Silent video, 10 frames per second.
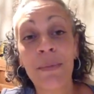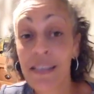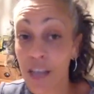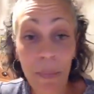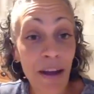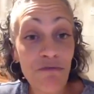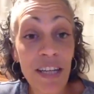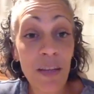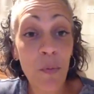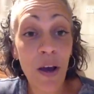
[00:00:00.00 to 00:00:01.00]
It's come out
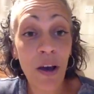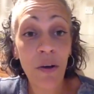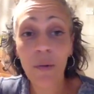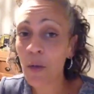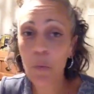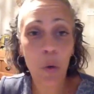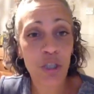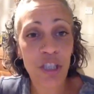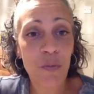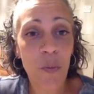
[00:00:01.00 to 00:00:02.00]
really well, it
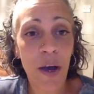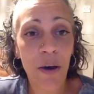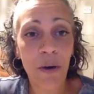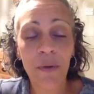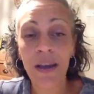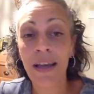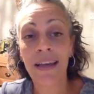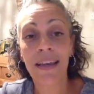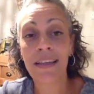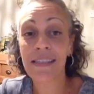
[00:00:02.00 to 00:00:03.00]
washes well,
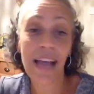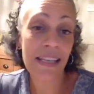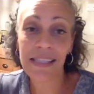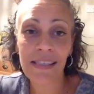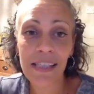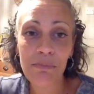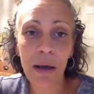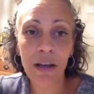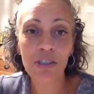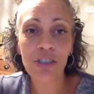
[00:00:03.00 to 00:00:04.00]
it hasn't
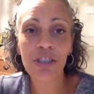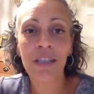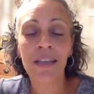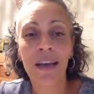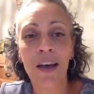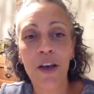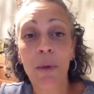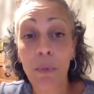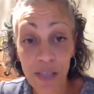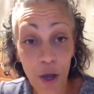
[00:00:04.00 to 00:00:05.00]
smudged.
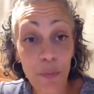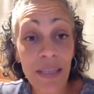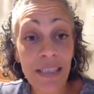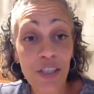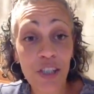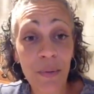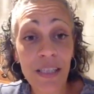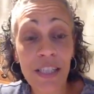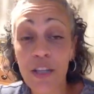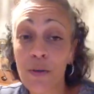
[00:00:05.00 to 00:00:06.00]
I was hoping to show
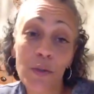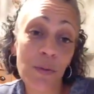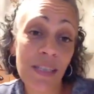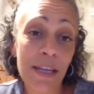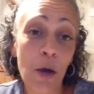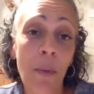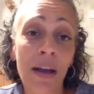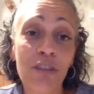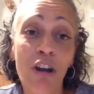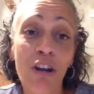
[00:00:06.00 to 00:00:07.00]
it to you. You'll see it on
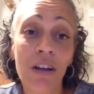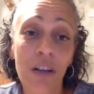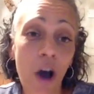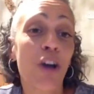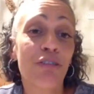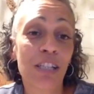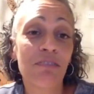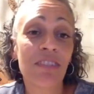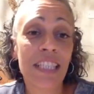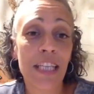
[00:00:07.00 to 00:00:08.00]
my car
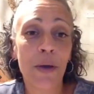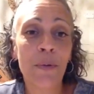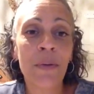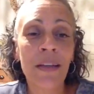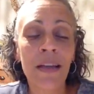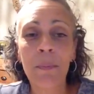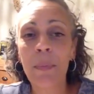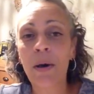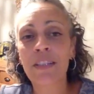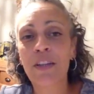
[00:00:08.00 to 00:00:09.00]
crash video,
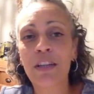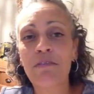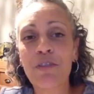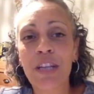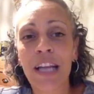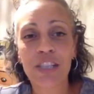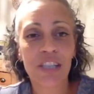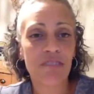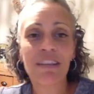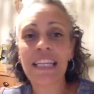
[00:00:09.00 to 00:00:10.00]
but I don't know if you can
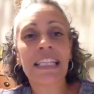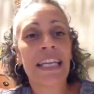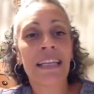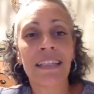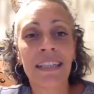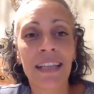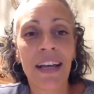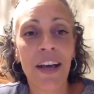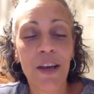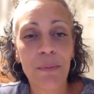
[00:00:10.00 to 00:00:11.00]
actually read it,
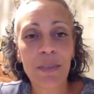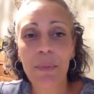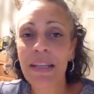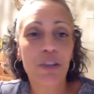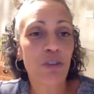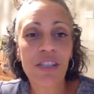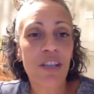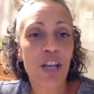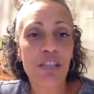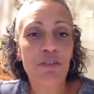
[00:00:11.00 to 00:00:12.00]
depending on the
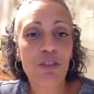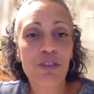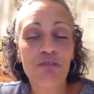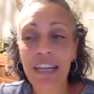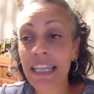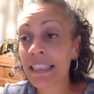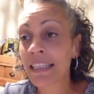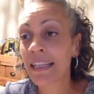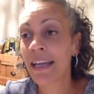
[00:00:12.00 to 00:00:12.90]
size of your screen.